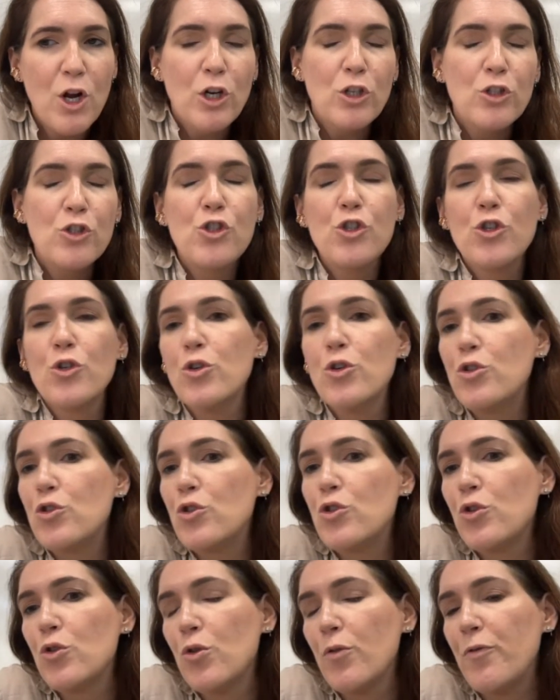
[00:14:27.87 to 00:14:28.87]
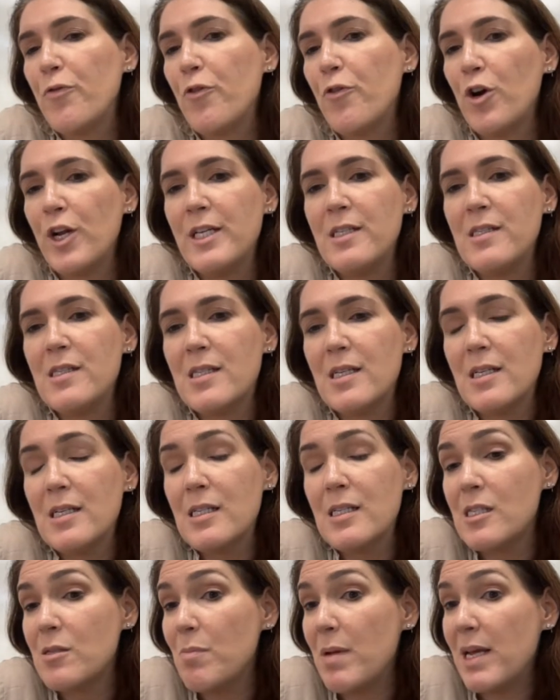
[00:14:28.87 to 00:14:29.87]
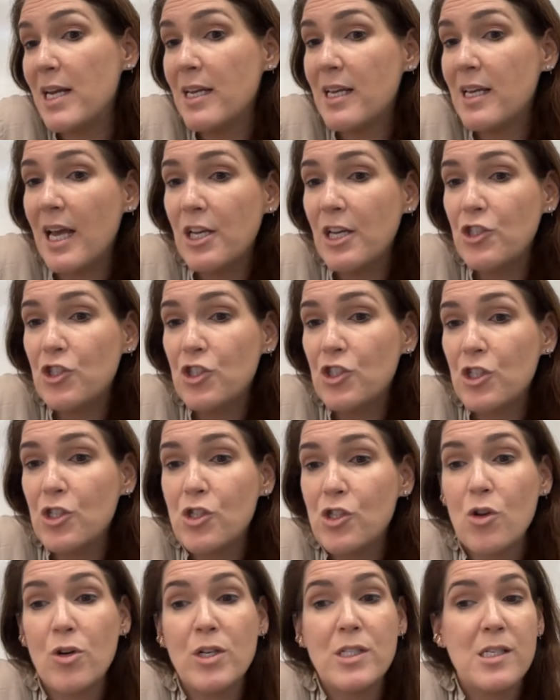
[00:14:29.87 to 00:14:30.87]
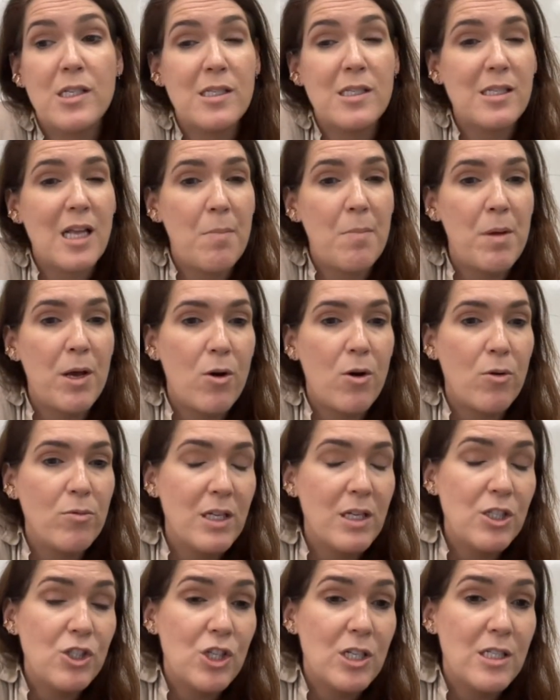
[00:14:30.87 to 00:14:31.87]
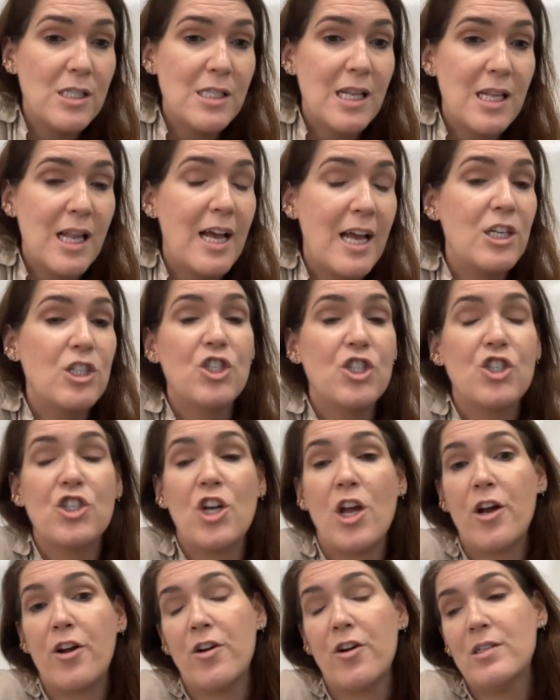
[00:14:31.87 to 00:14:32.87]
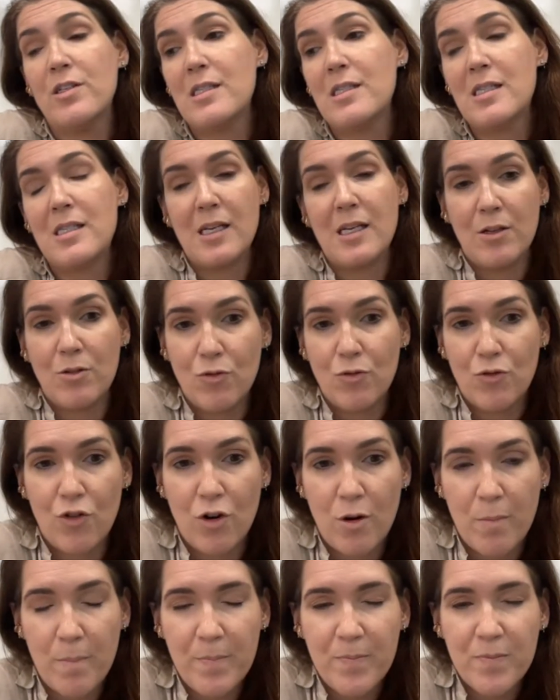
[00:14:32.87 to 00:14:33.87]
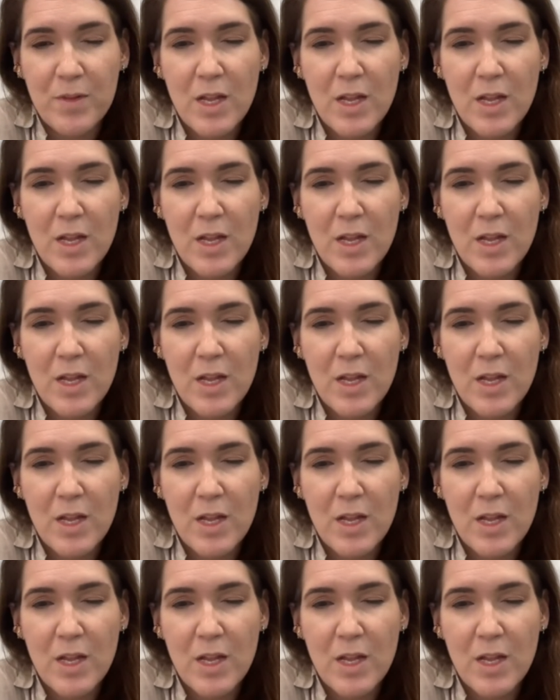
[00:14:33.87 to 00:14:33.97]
due to, for instance, medications or systemic conditions like Sjogren's syndrome.